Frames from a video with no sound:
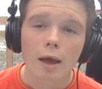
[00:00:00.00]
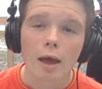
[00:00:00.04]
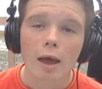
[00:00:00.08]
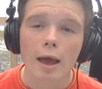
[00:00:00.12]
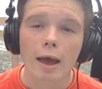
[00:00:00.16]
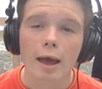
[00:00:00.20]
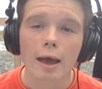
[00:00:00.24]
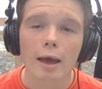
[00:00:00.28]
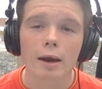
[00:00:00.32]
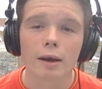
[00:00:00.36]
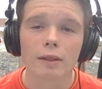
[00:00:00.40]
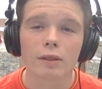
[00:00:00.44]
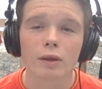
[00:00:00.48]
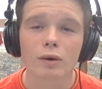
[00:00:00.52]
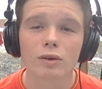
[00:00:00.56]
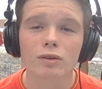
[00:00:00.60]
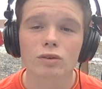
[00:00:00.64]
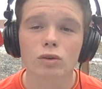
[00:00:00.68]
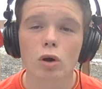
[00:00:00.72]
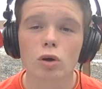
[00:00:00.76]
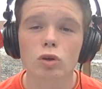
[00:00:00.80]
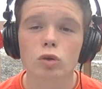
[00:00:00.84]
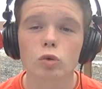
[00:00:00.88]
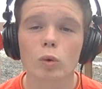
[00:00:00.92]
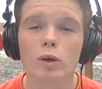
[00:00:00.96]
And there's
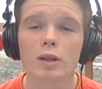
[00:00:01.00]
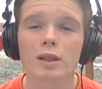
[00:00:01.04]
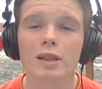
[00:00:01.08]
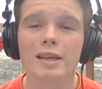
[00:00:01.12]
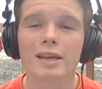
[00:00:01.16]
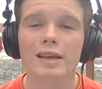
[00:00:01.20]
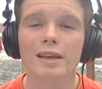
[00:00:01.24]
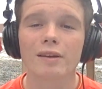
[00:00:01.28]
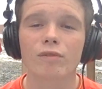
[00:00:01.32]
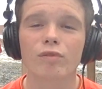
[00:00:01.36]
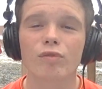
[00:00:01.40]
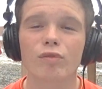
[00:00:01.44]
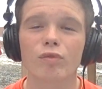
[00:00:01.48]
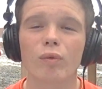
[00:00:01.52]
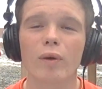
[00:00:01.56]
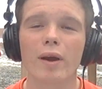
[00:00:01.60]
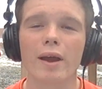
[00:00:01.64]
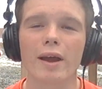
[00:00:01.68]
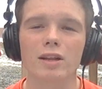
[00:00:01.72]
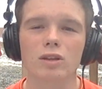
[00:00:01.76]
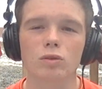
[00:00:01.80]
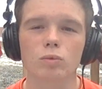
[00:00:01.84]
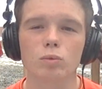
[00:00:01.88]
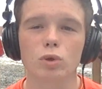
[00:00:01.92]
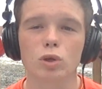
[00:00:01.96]
also a league in
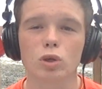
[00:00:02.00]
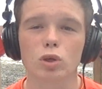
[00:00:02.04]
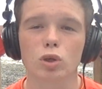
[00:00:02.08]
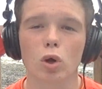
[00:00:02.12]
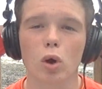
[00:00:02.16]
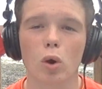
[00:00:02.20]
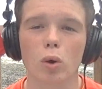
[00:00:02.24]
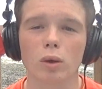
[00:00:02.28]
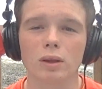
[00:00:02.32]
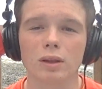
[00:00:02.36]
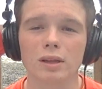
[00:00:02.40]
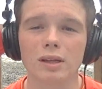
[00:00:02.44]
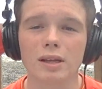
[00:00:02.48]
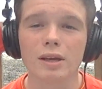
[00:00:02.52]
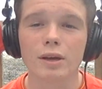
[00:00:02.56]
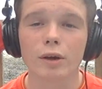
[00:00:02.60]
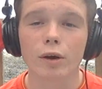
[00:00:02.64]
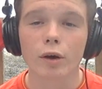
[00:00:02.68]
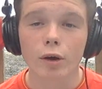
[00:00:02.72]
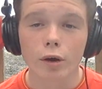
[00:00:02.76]
France, which is called Ligue